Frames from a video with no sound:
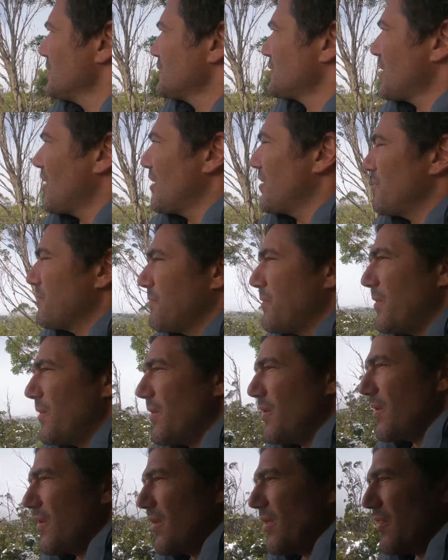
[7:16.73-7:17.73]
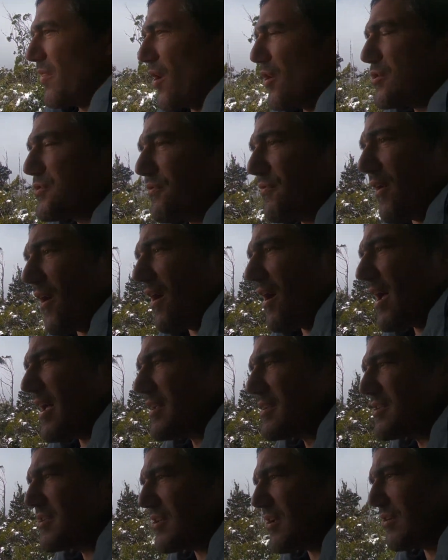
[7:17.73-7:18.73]
So those
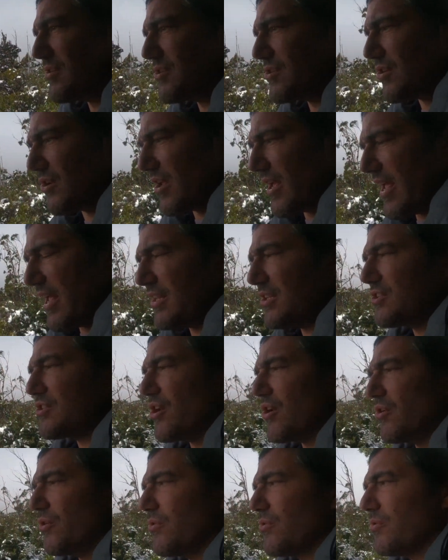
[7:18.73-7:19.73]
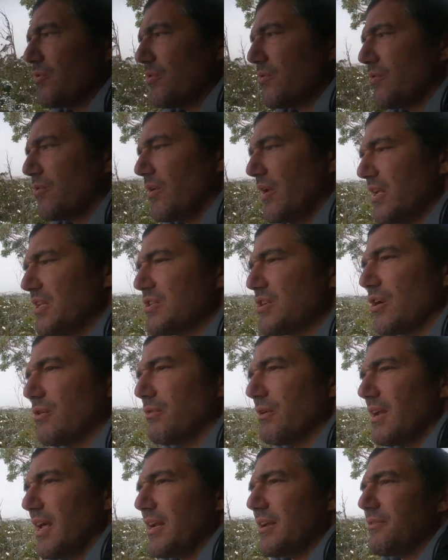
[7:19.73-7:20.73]
fires, those sort of
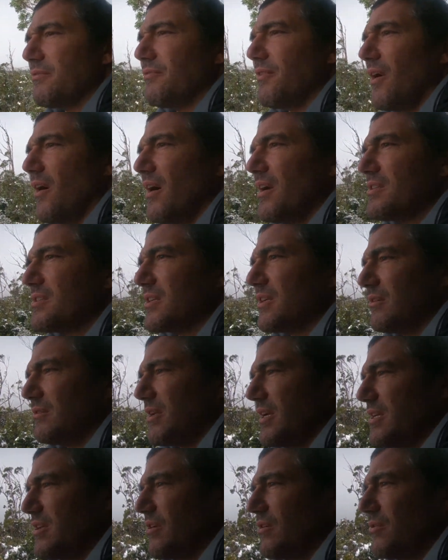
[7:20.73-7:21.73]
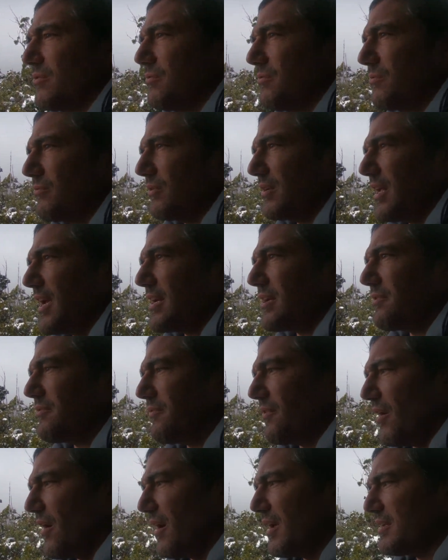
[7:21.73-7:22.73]
ENSO-related fires, the El Nino-related
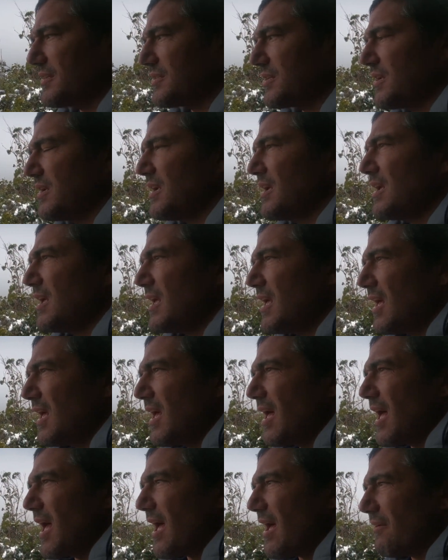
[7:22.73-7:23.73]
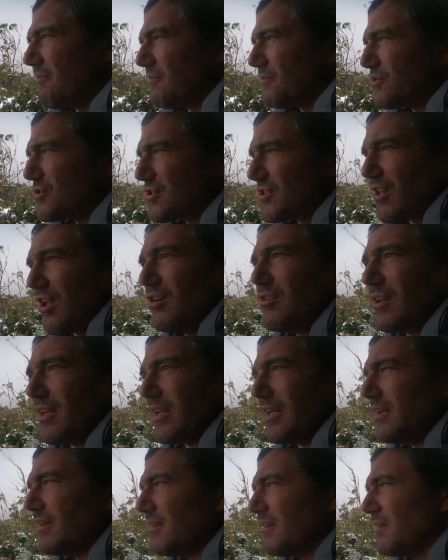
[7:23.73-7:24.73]
fires, have
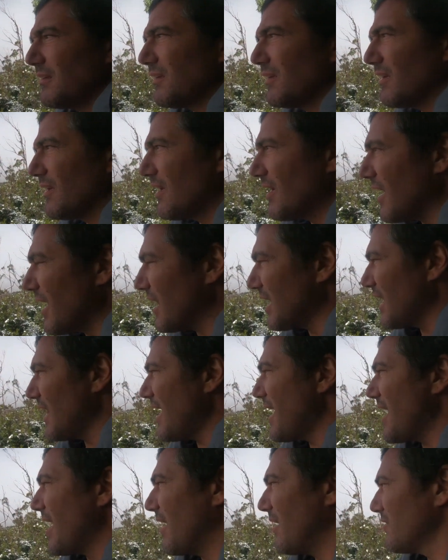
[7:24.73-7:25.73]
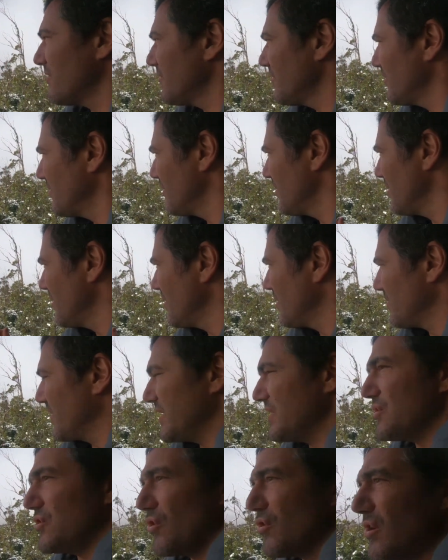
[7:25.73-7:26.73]
slowly allowed
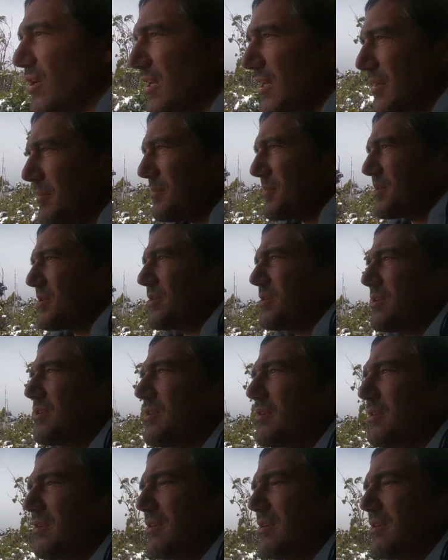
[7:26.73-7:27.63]
these eucalypts